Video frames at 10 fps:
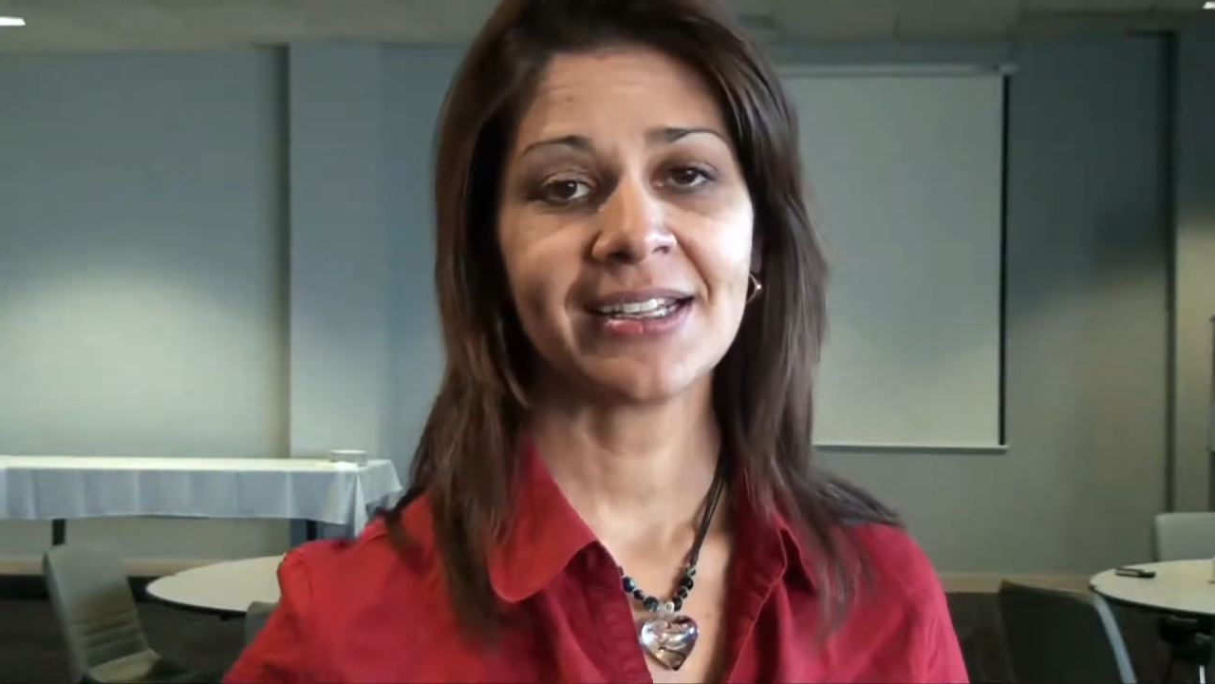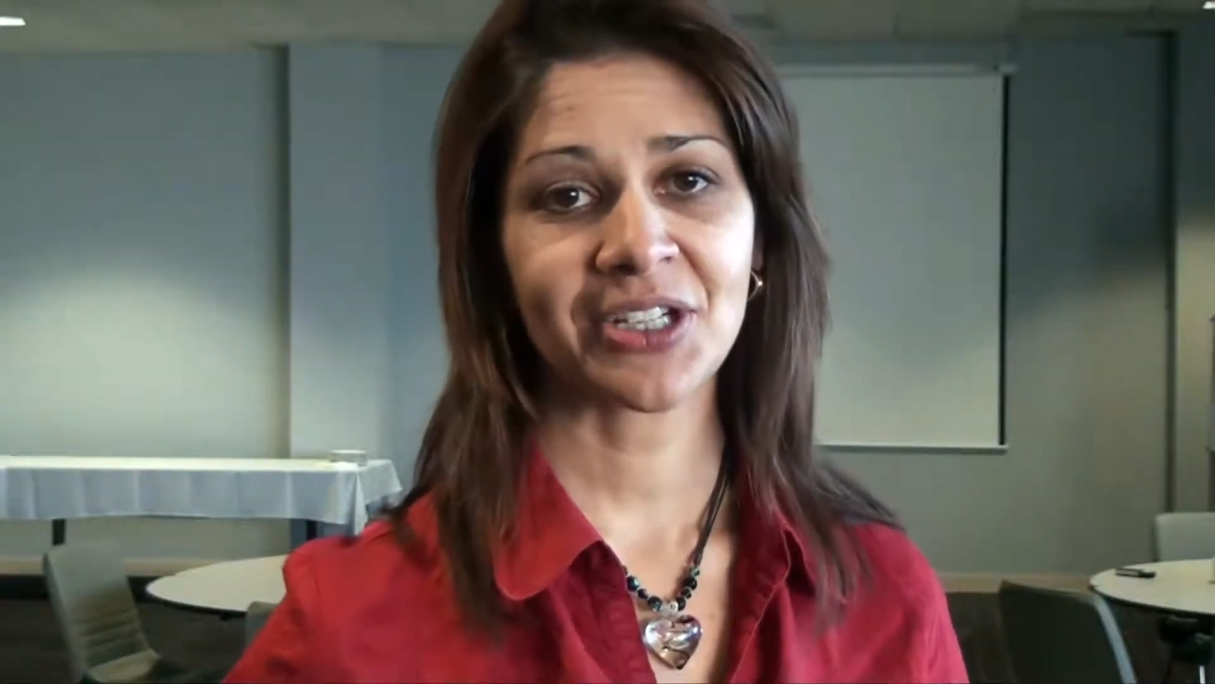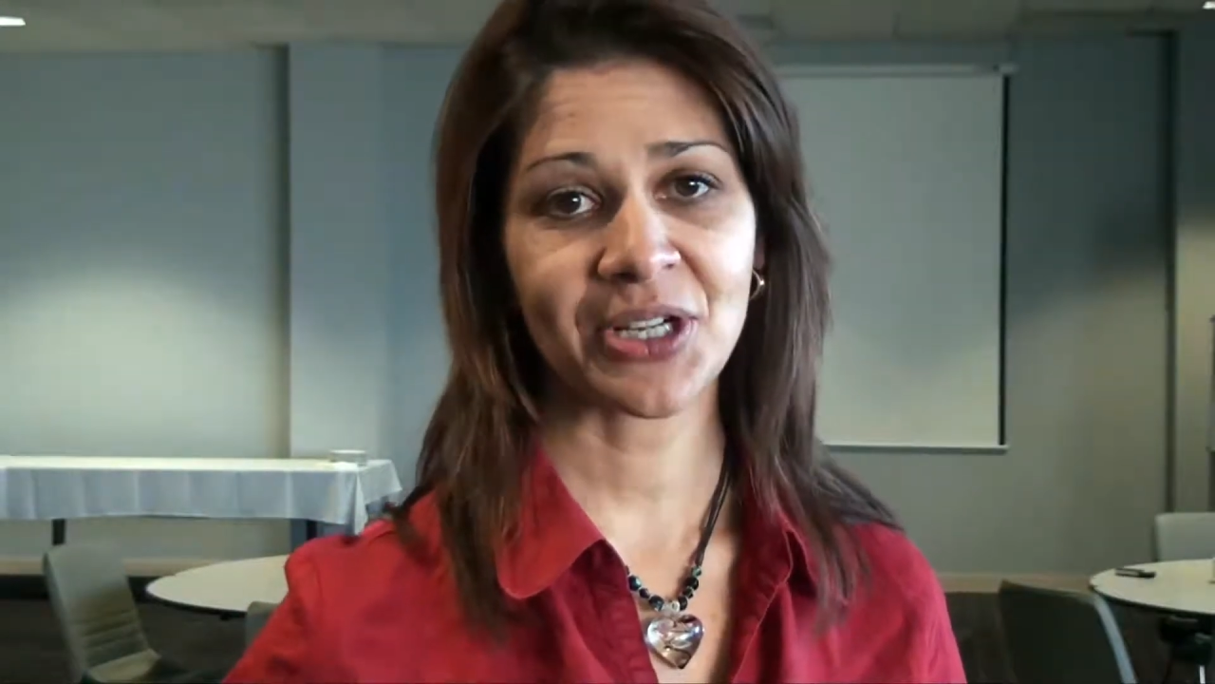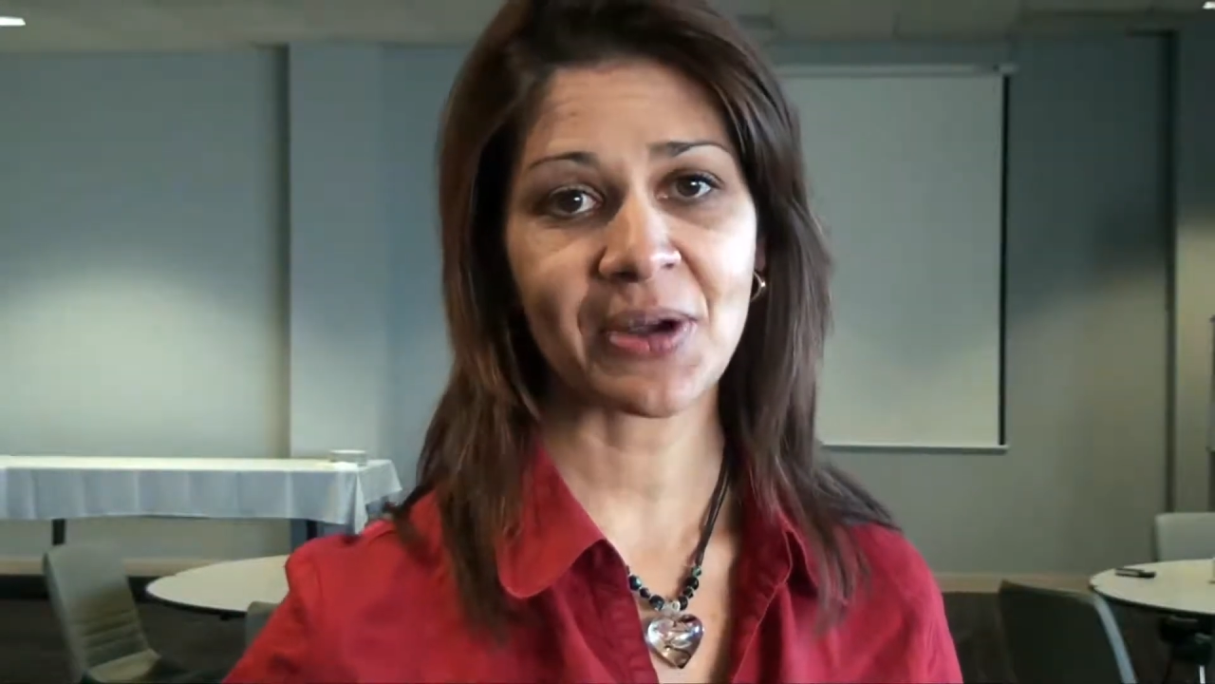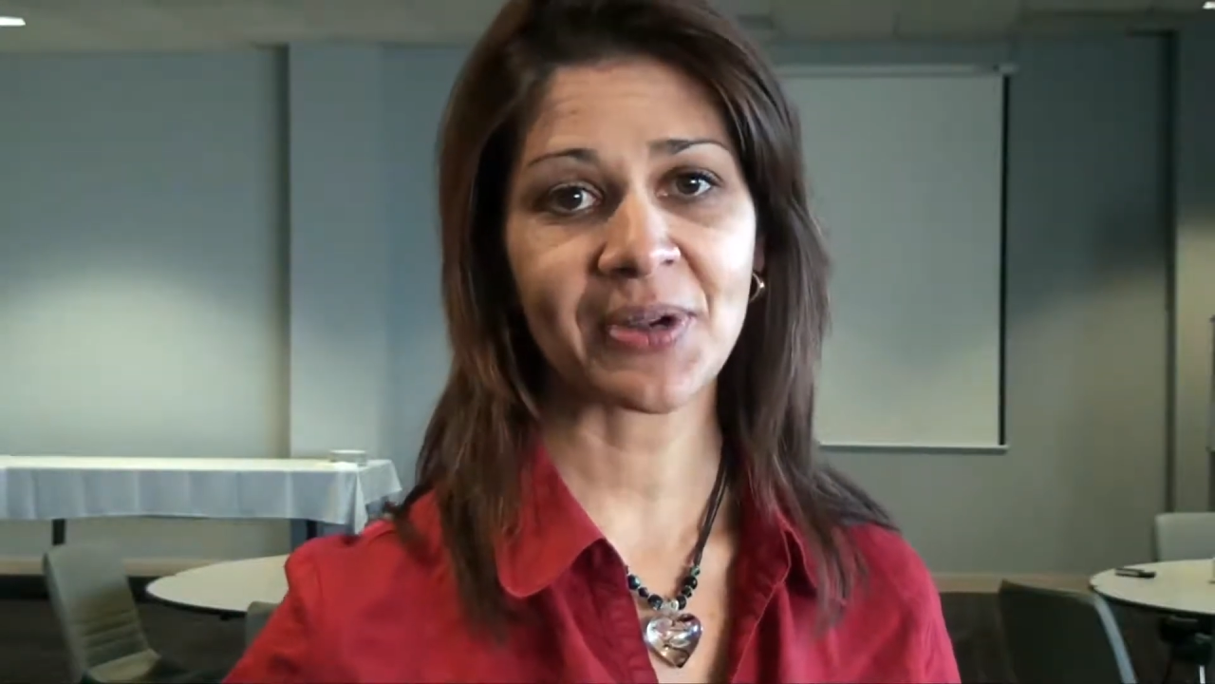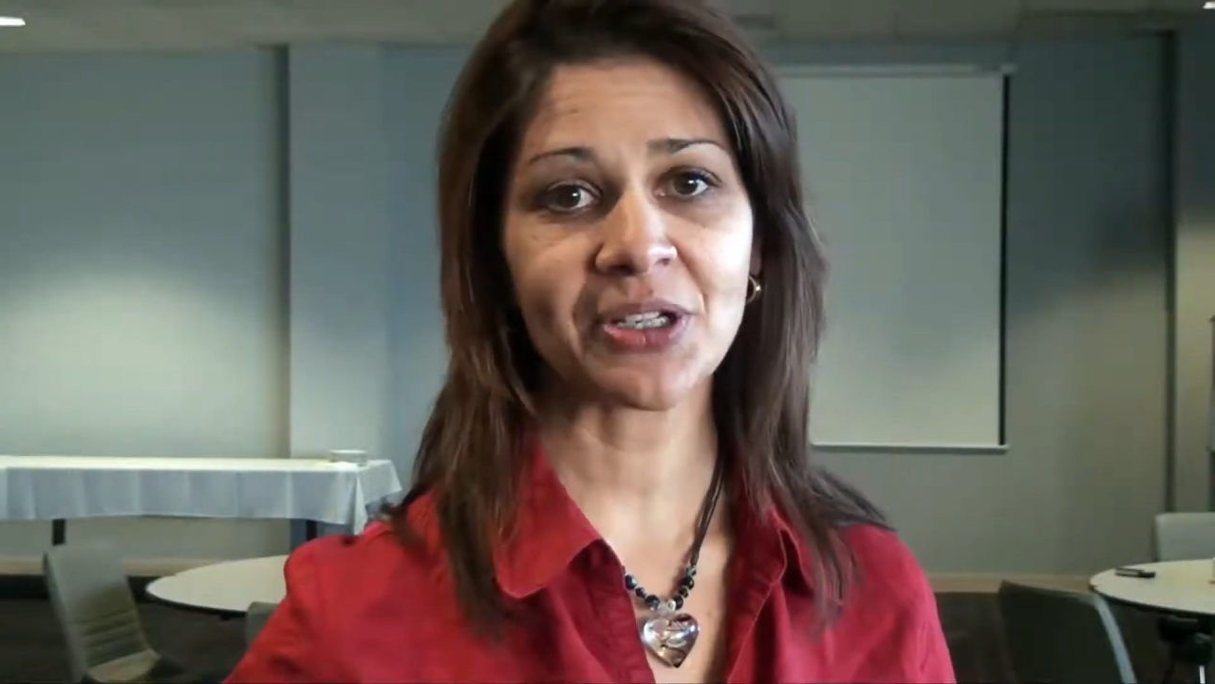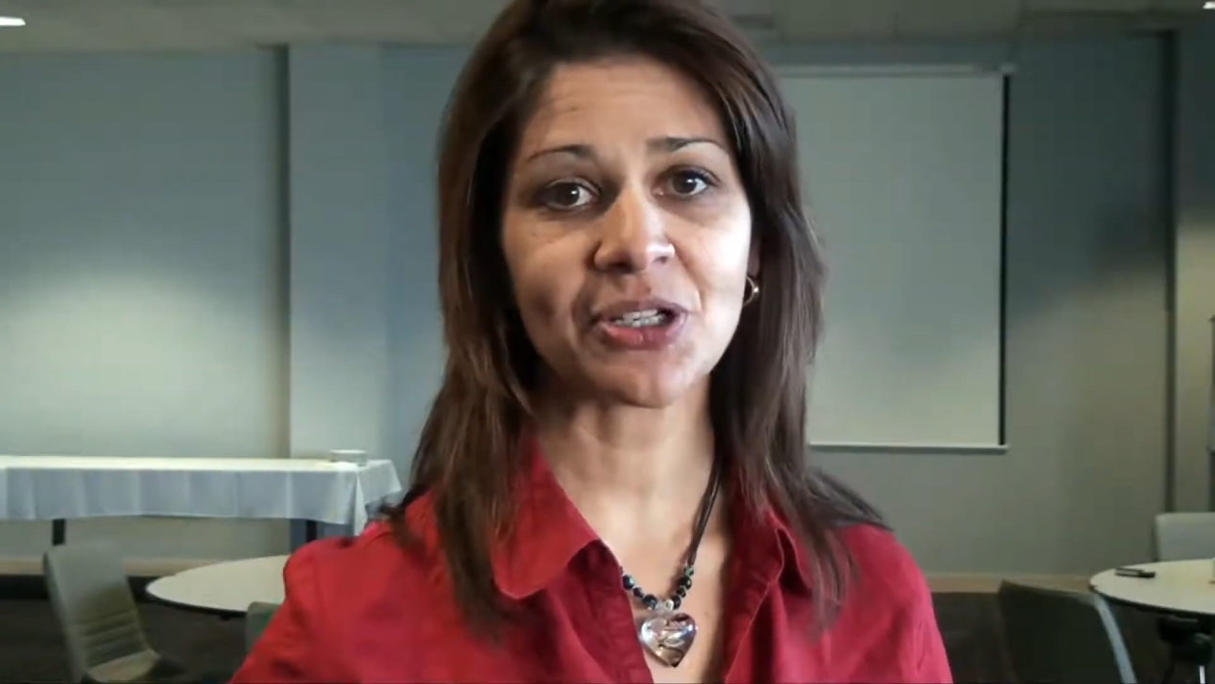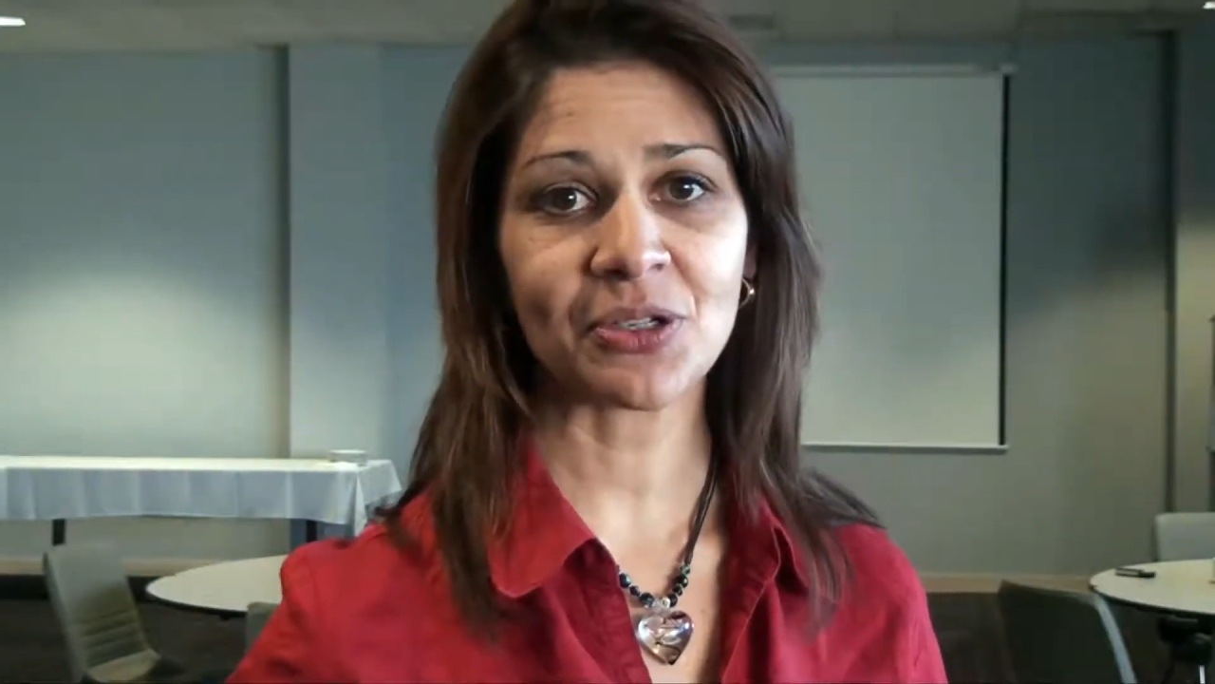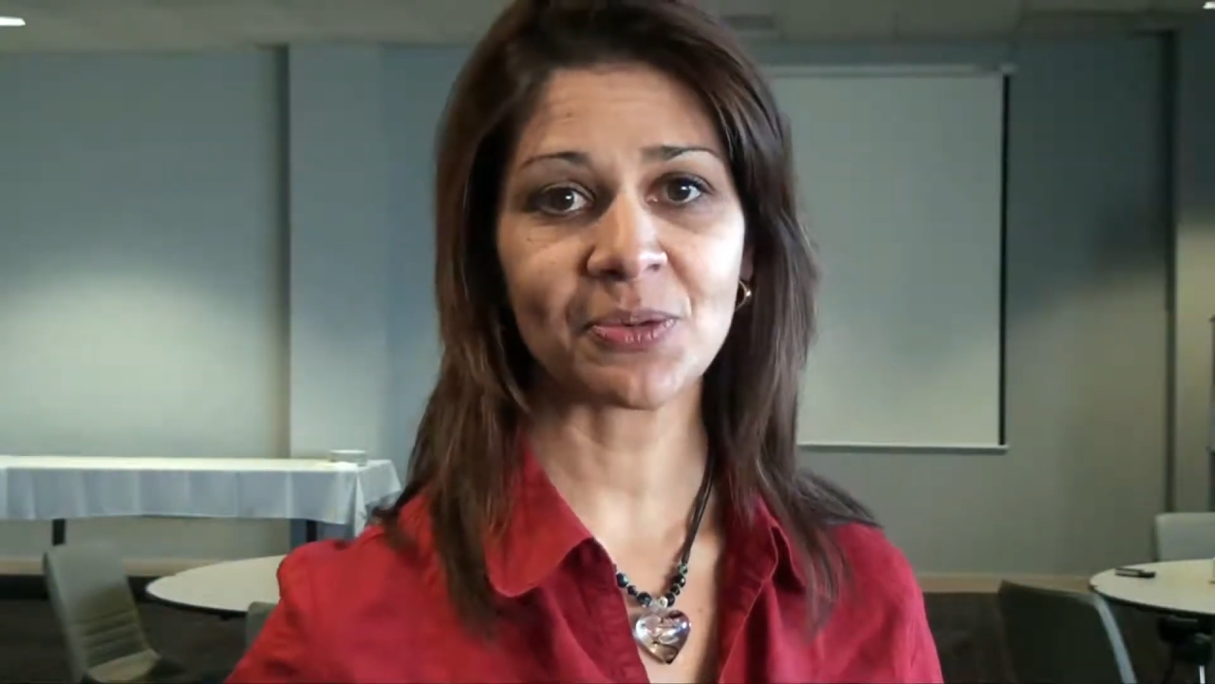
to go in to do